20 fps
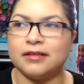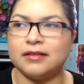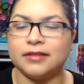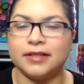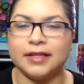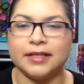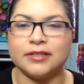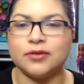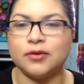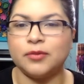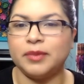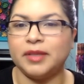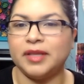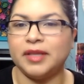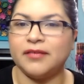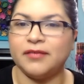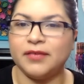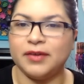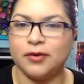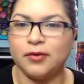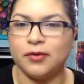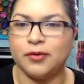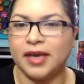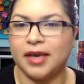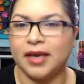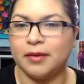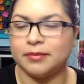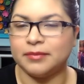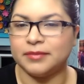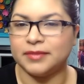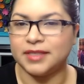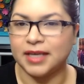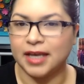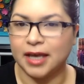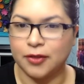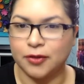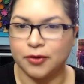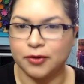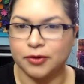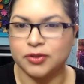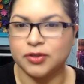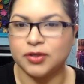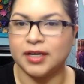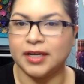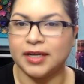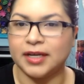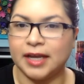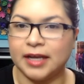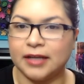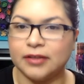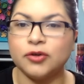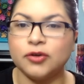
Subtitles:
let's go play a video game together to connect.